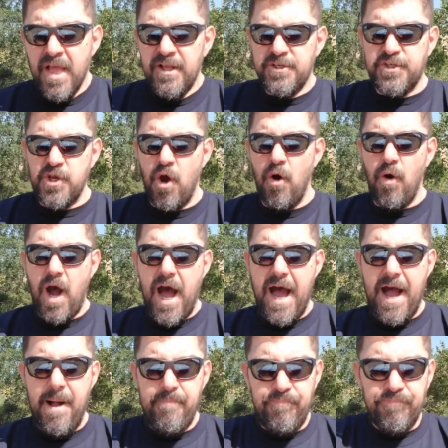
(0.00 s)
So,
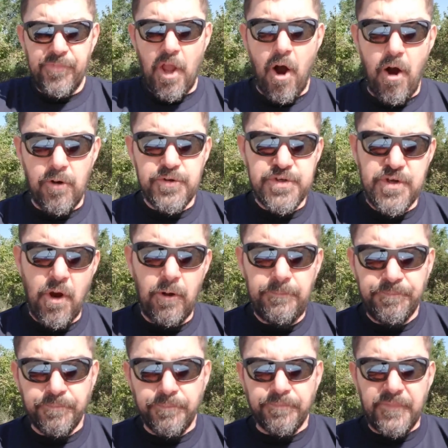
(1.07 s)
um, also,
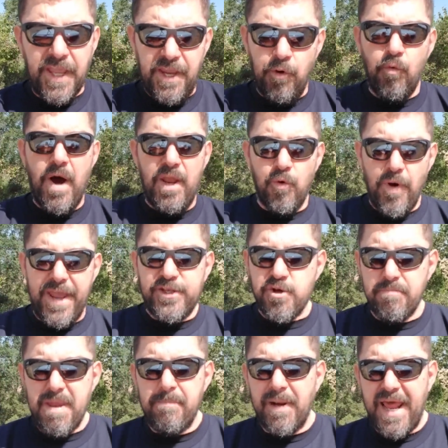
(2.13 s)
one way to
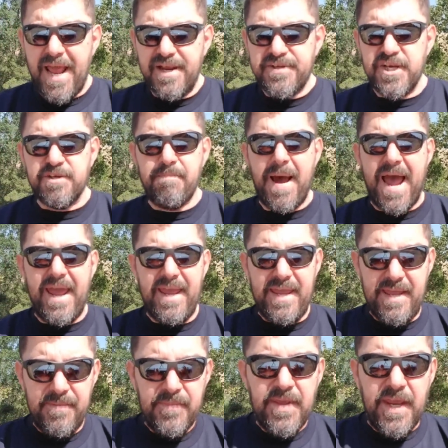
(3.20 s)
be blessed is by,
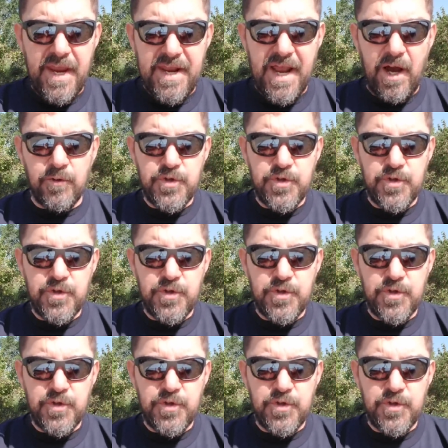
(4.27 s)
you know,